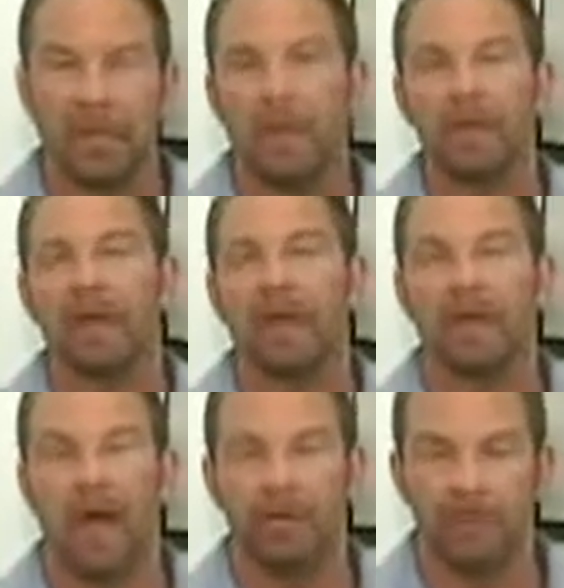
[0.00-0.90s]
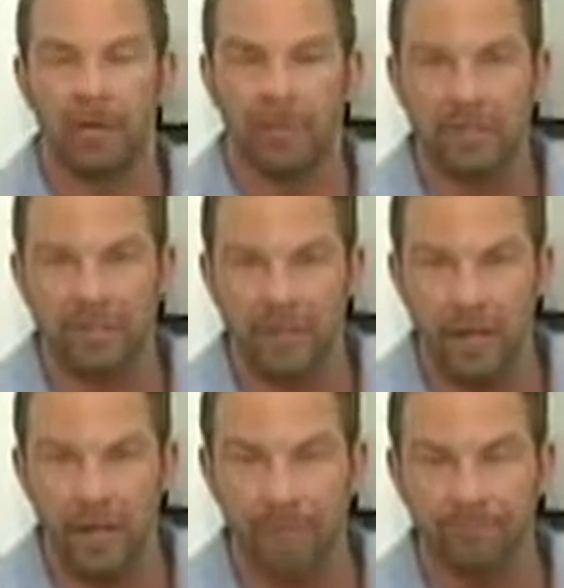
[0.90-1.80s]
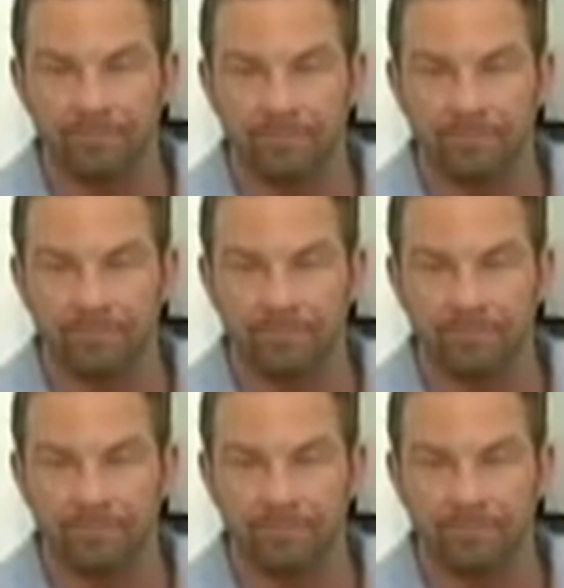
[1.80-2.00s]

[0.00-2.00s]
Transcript: and become a high frequency trader.